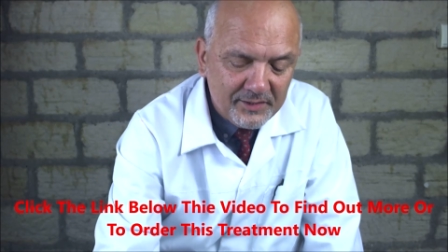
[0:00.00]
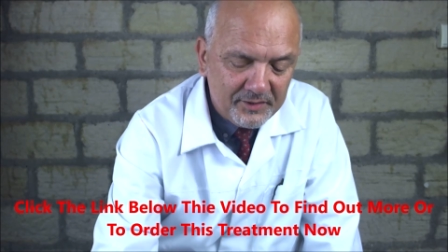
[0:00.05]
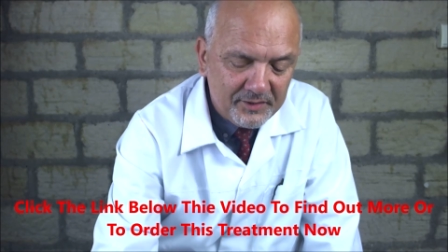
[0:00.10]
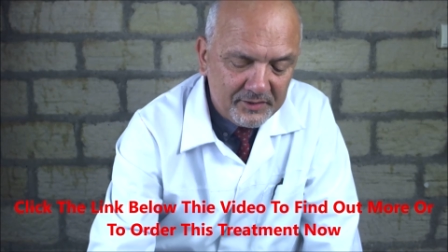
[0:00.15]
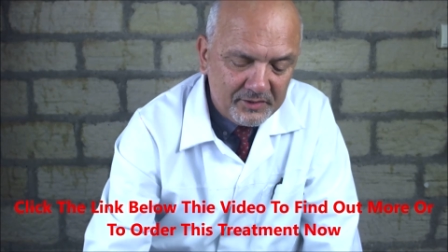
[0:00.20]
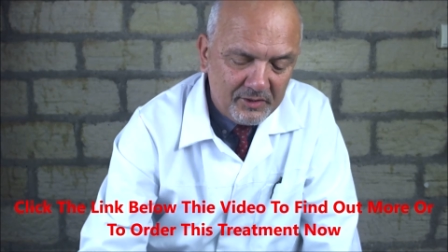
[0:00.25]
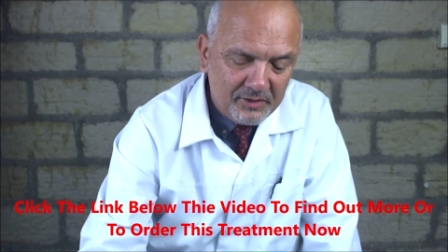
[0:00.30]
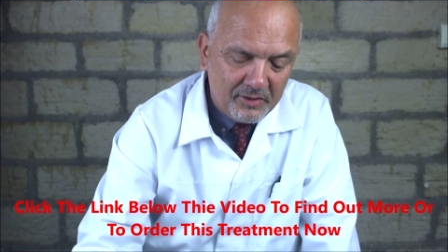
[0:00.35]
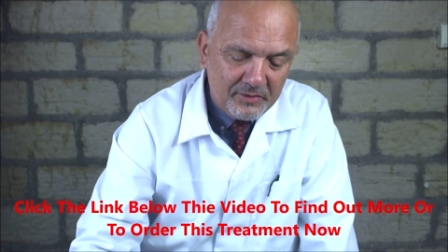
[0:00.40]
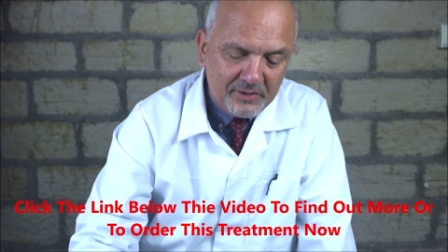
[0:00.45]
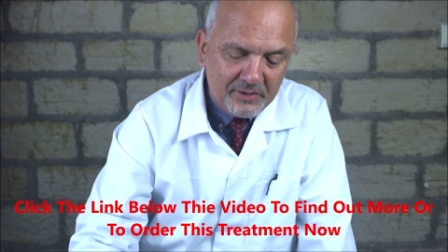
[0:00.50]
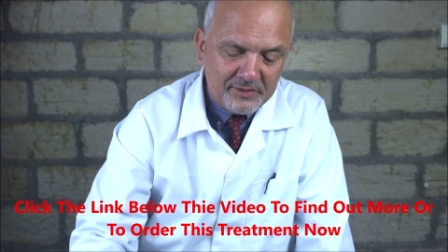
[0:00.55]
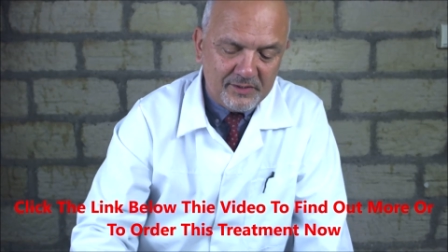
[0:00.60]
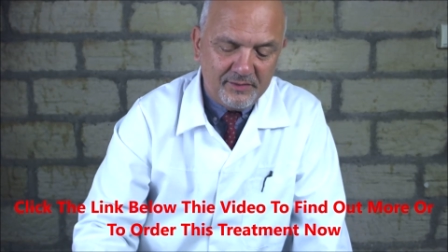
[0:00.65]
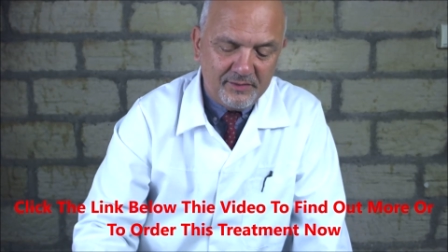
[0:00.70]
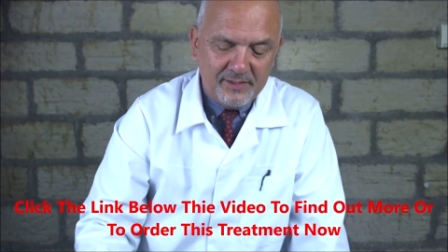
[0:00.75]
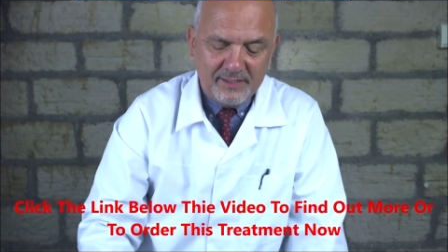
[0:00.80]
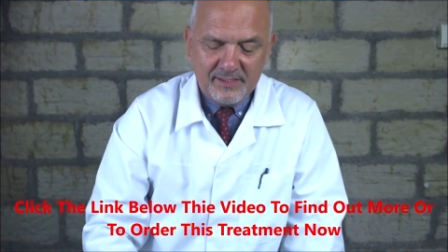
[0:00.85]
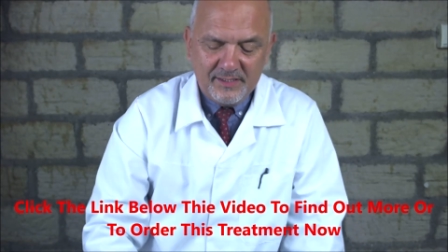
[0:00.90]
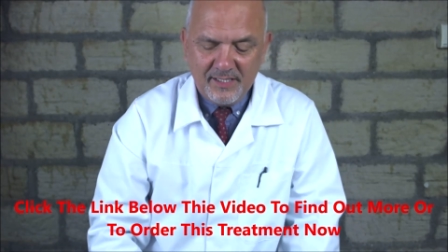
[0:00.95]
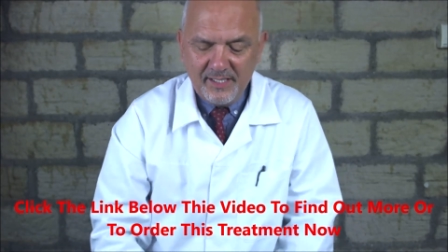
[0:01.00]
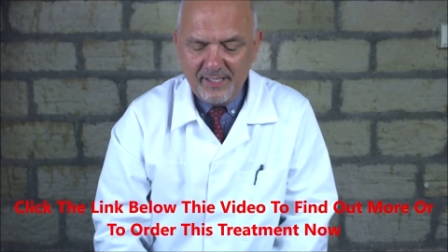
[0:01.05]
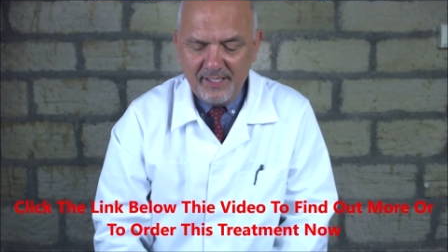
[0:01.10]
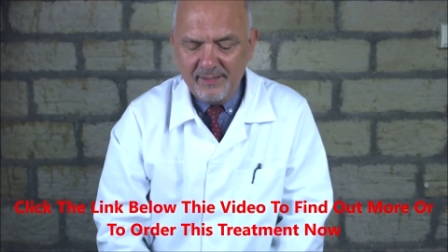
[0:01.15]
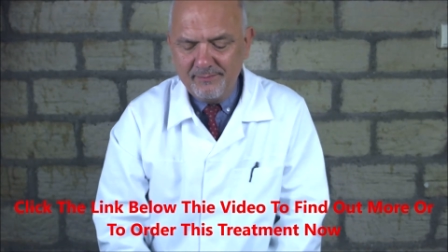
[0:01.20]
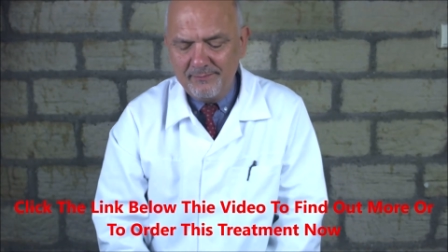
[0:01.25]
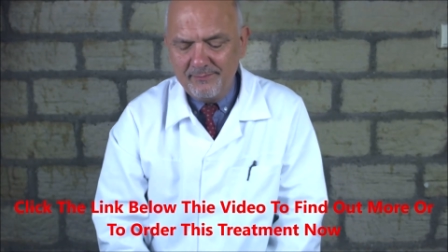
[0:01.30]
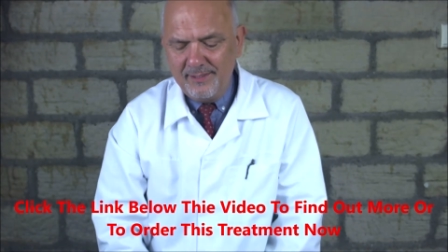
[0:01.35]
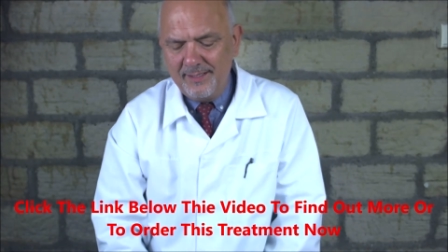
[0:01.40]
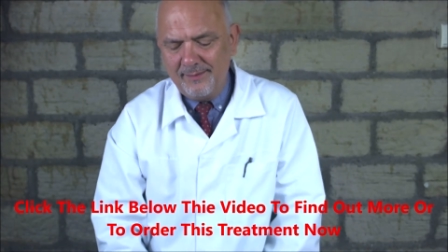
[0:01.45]
to the doctors and they say,
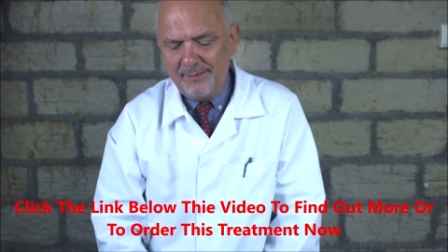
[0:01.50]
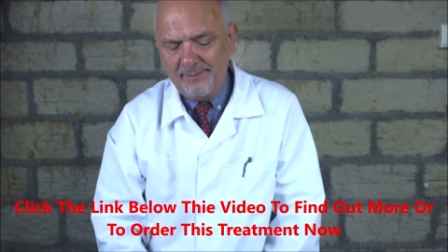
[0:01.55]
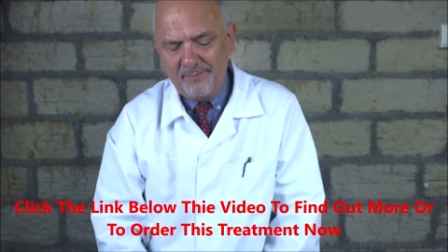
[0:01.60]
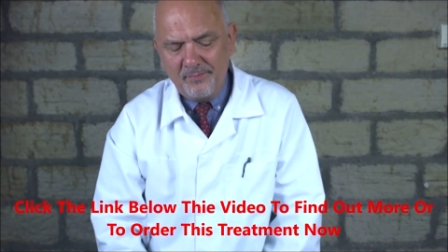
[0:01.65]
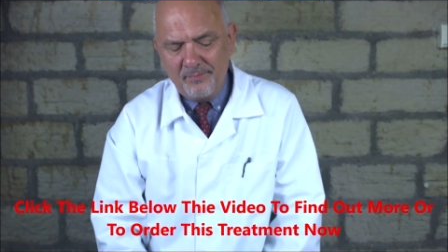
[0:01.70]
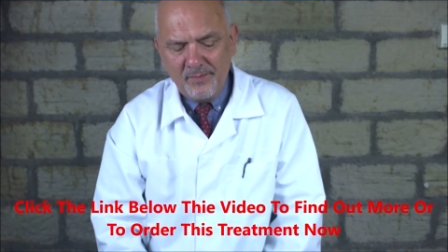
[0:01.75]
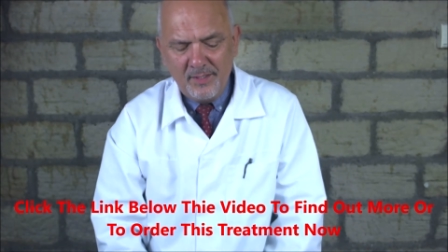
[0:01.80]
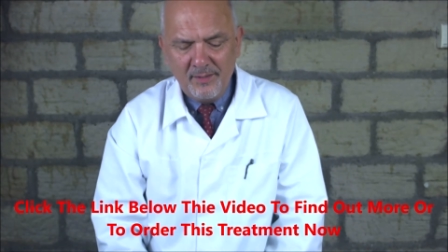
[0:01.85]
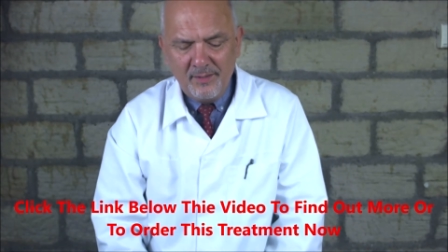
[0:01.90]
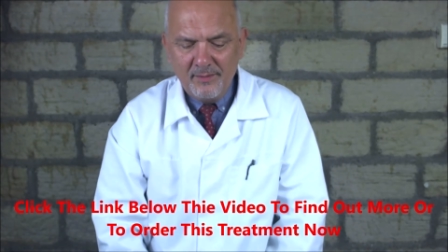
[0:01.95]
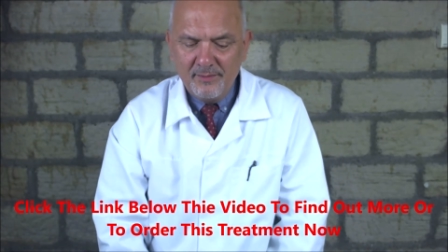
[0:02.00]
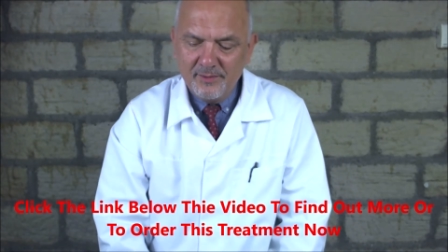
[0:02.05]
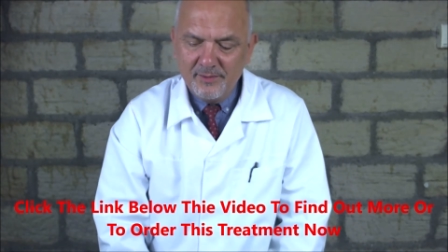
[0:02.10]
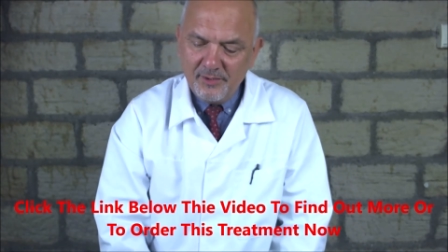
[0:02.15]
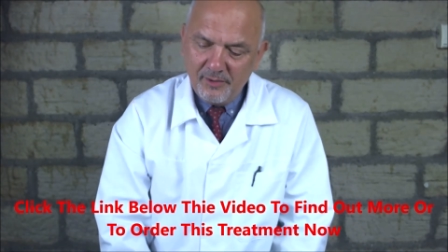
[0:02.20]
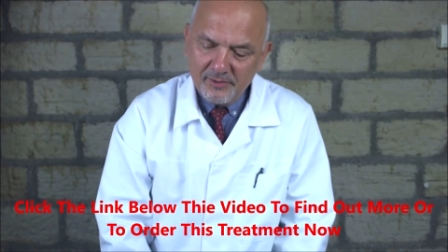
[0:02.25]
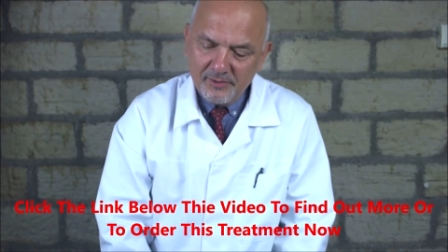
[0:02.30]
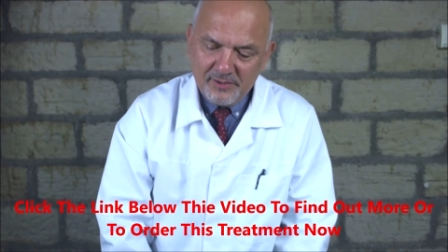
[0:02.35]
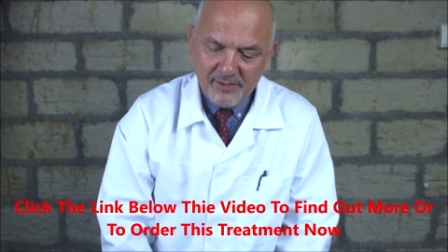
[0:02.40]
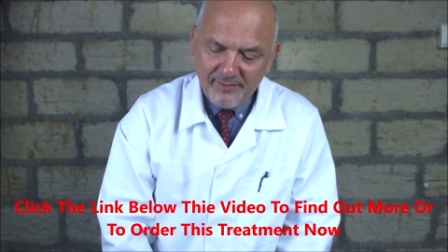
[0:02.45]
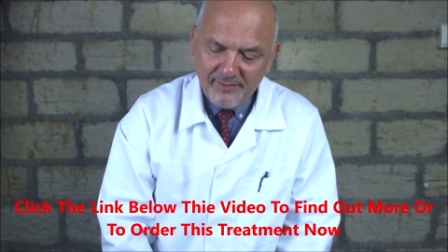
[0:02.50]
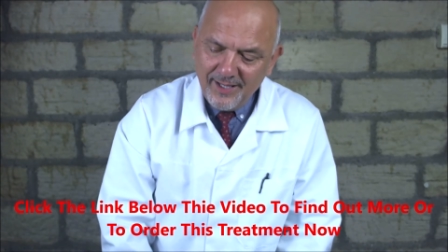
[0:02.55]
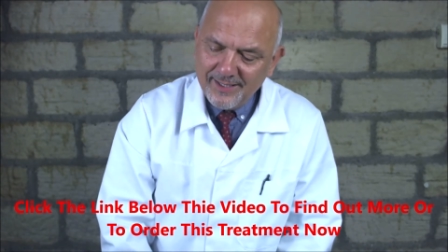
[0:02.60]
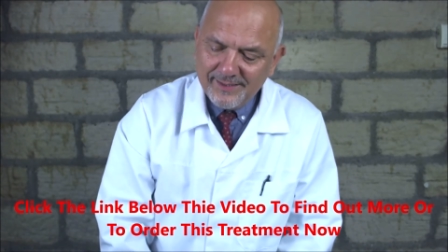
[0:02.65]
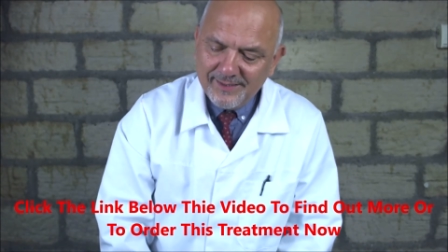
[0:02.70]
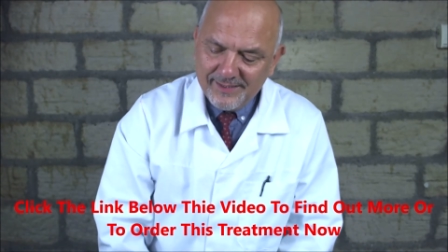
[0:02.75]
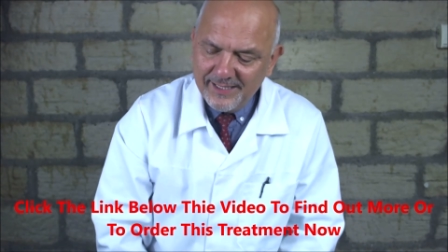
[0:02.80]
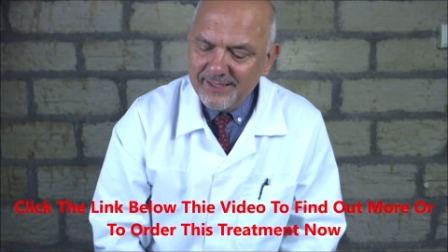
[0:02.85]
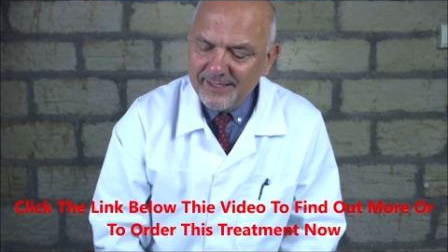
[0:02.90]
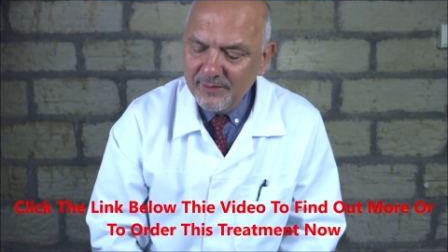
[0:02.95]
well, doctor,
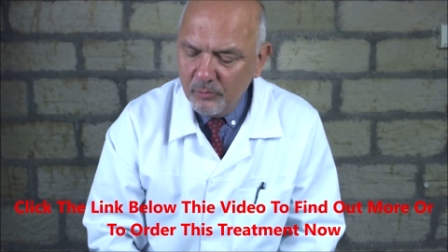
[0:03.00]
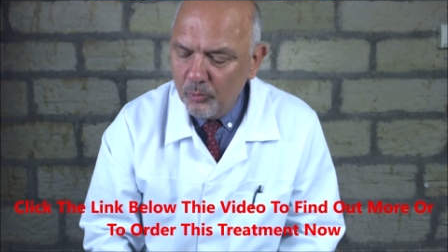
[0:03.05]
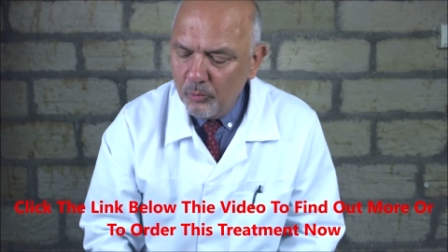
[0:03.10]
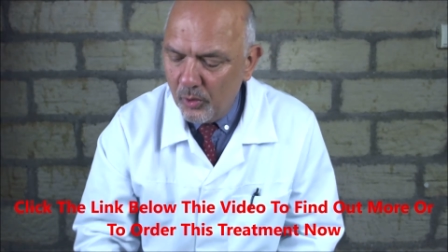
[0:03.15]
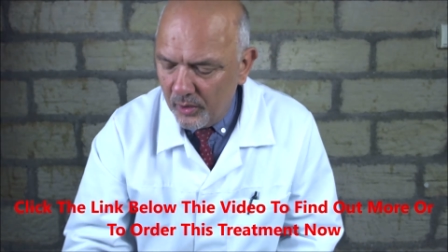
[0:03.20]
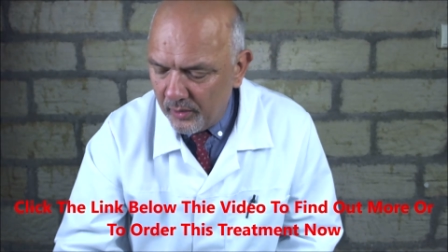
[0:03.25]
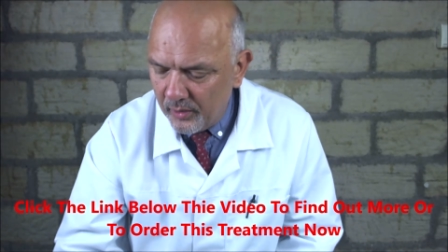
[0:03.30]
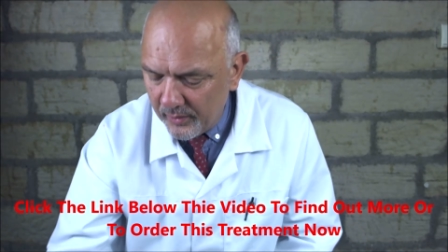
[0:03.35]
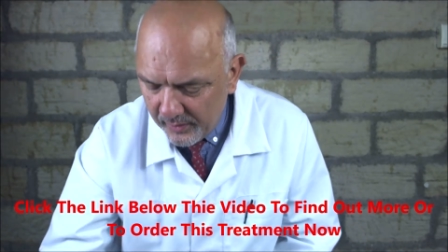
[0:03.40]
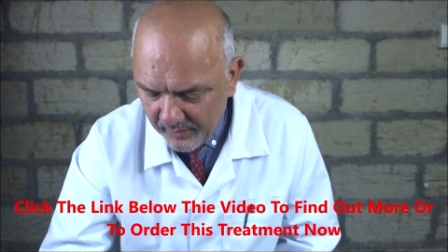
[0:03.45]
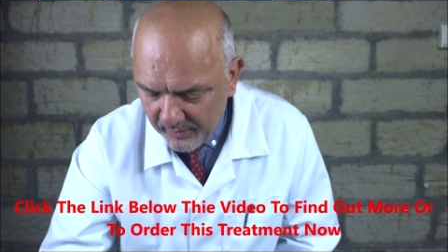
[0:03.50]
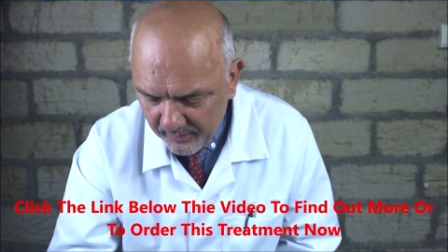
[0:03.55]
that didn't work.